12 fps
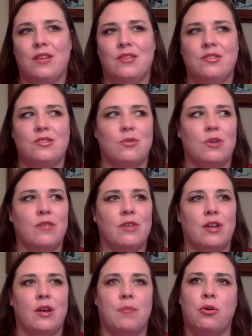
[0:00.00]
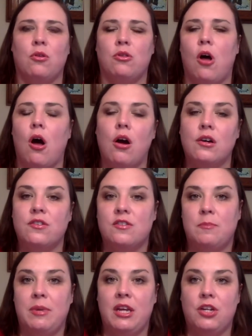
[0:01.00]
sort of a prolonged
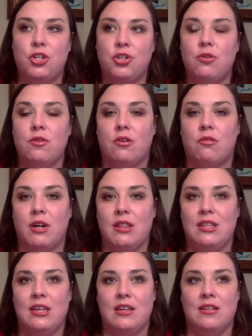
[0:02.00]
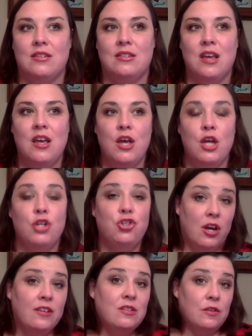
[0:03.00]
speech to the Corinthians,
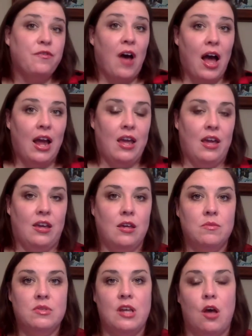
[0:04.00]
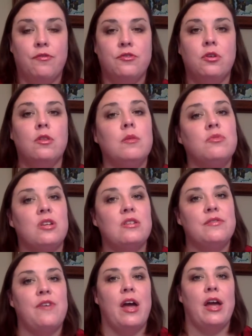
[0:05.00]
justifying himself to them,
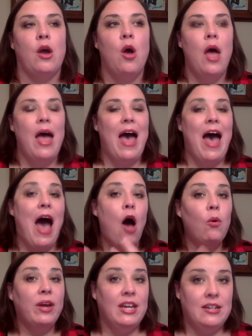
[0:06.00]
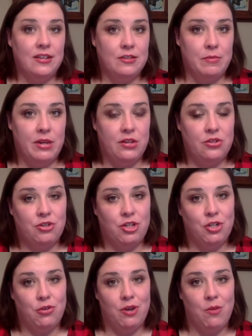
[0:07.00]
justifying how he does ministry
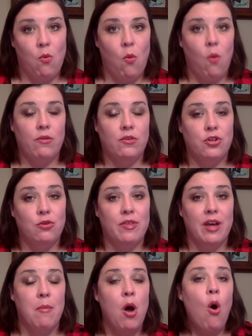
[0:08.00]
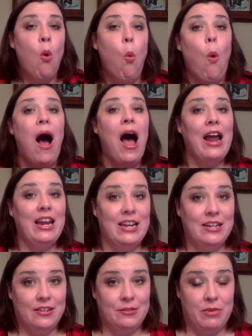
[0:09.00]
to them, why he
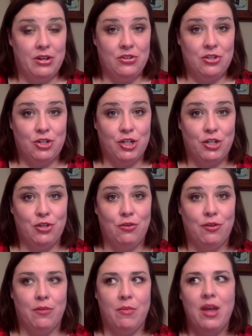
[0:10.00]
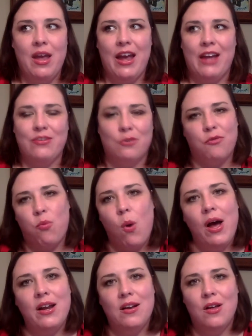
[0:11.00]
does ministry to them, and sort of
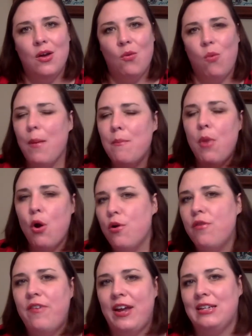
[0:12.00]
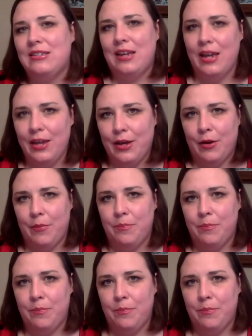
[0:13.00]
what motivates him.